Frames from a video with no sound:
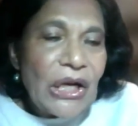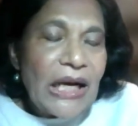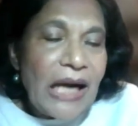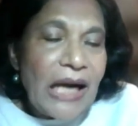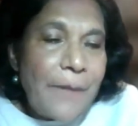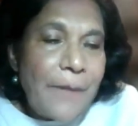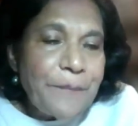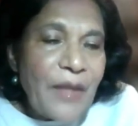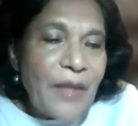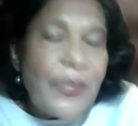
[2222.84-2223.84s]

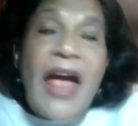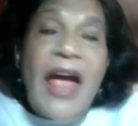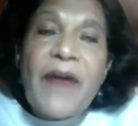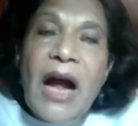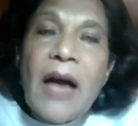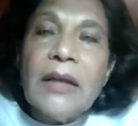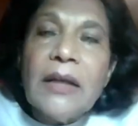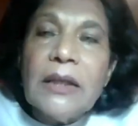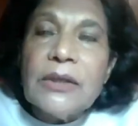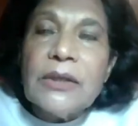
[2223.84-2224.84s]
there
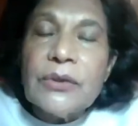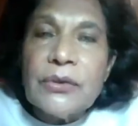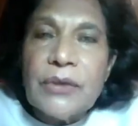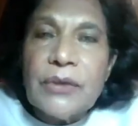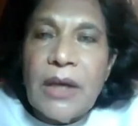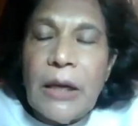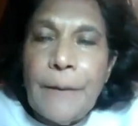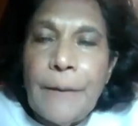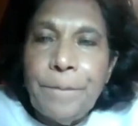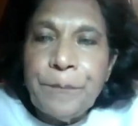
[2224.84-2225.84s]

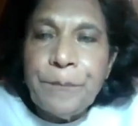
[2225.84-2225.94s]
are